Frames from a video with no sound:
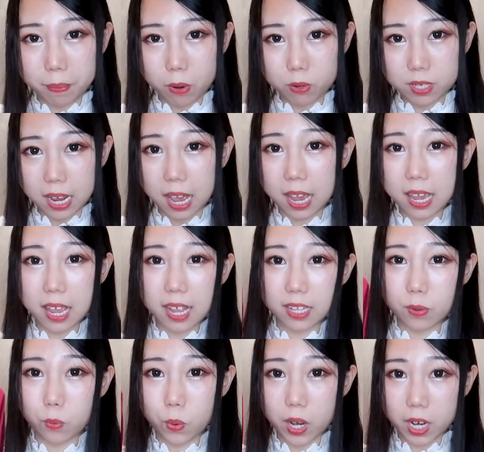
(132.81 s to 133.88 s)
bow tie
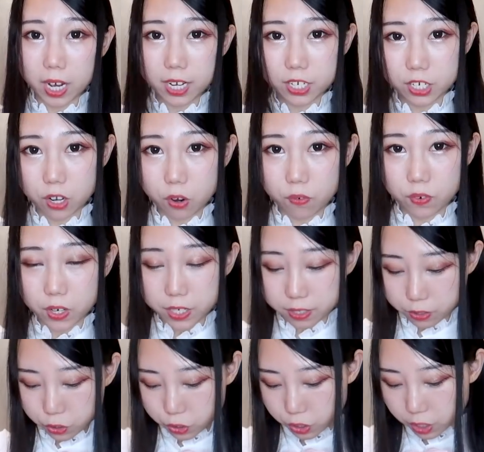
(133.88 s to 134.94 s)
and wear it over
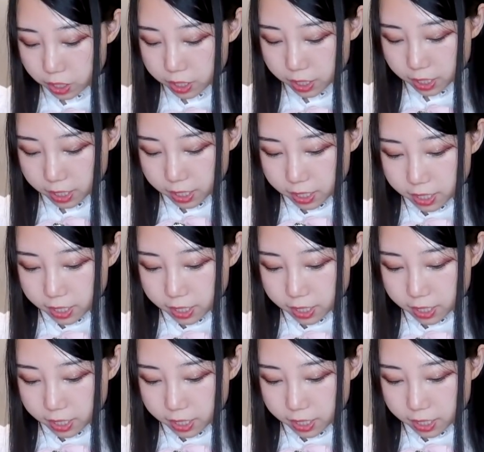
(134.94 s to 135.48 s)
the shirt.